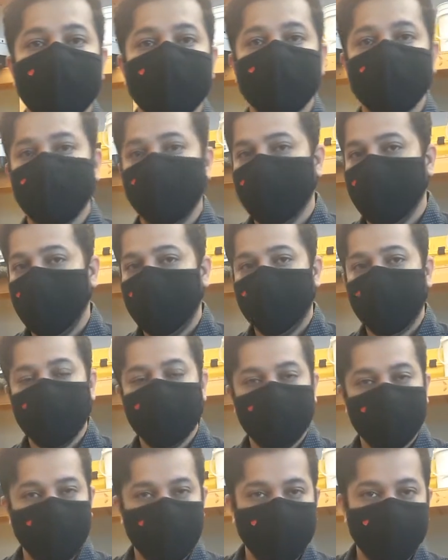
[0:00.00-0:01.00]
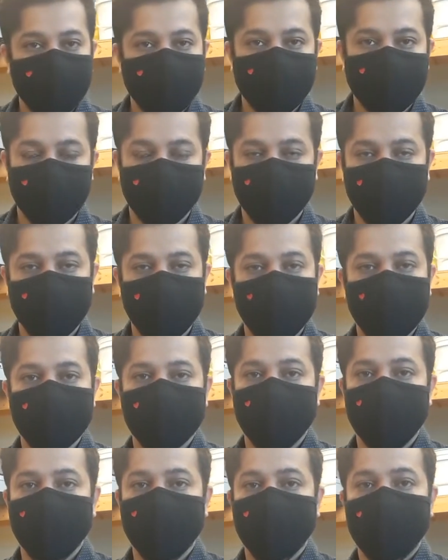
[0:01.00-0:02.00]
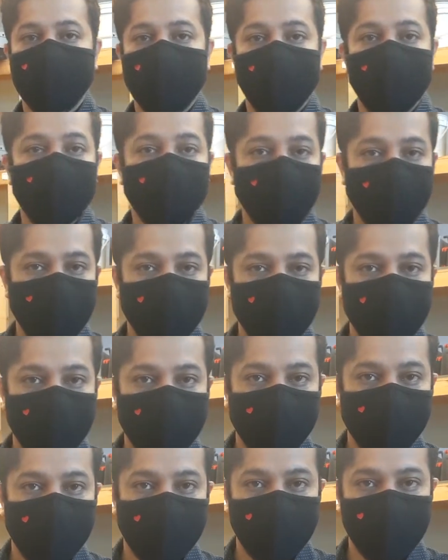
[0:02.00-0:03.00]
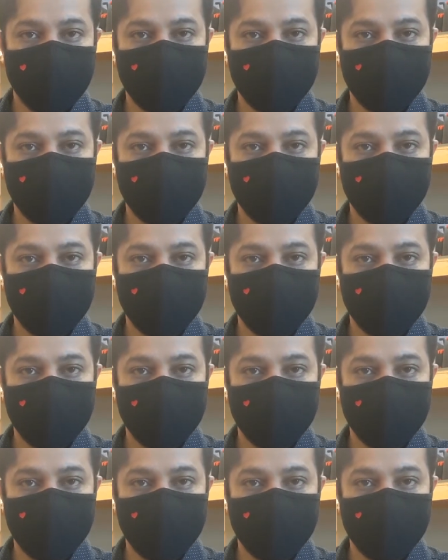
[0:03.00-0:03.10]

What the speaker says: so like resistivity surveys and ground penetrating radar